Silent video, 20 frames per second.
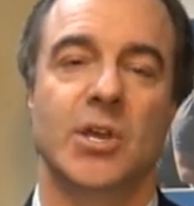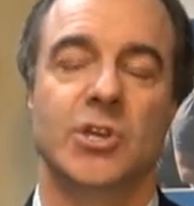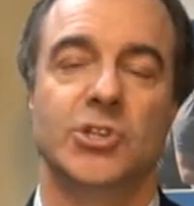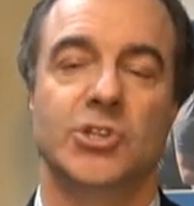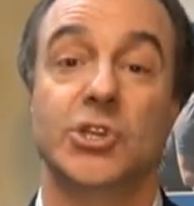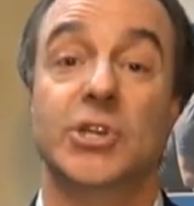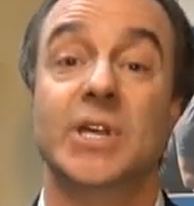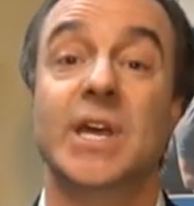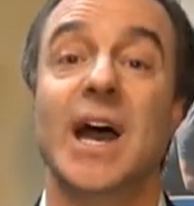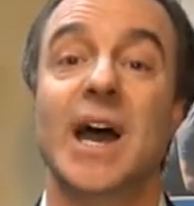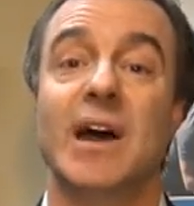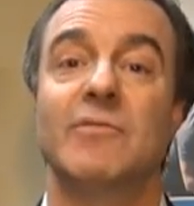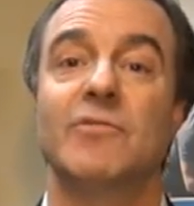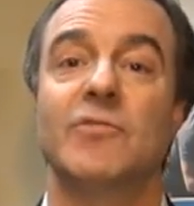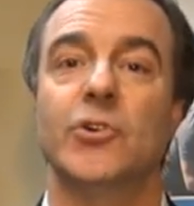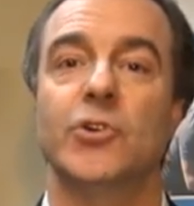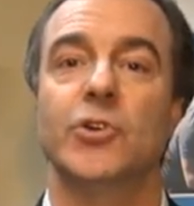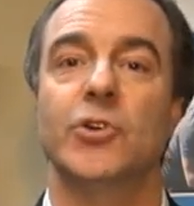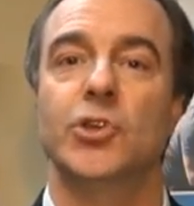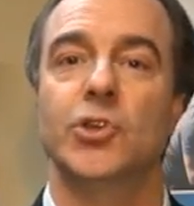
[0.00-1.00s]
to
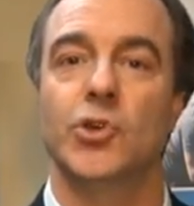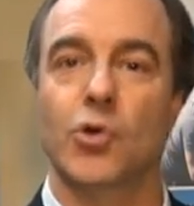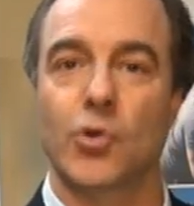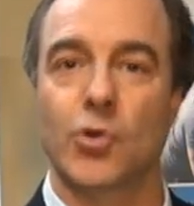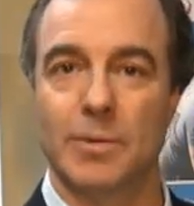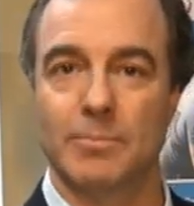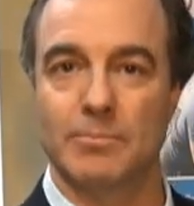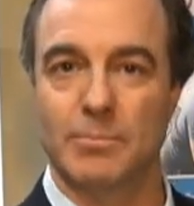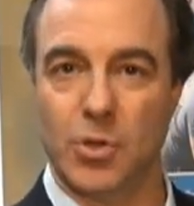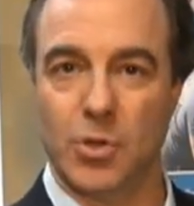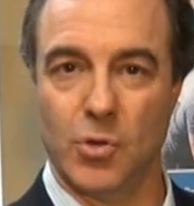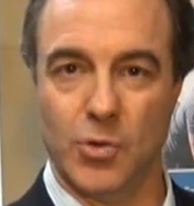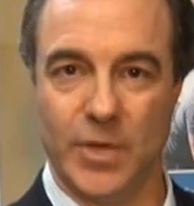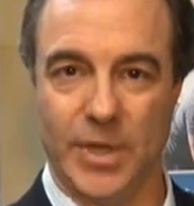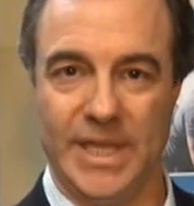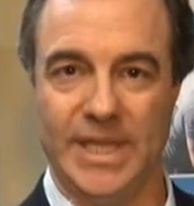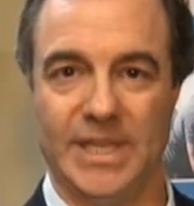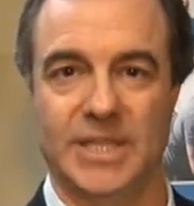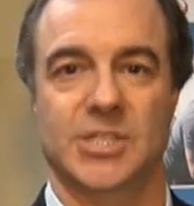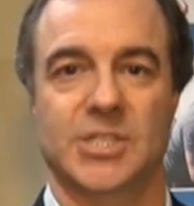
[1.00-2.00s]
cover your
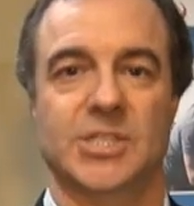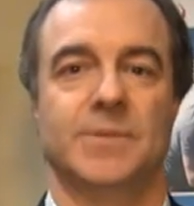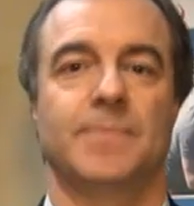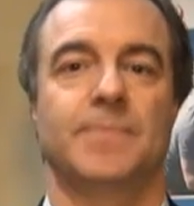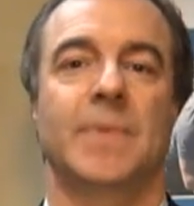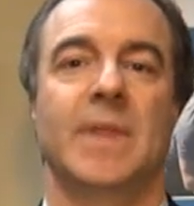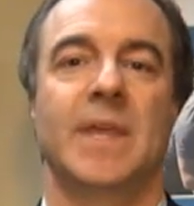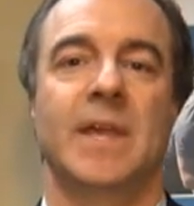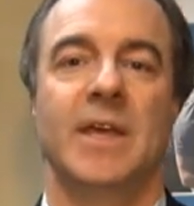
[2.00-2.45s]
employees.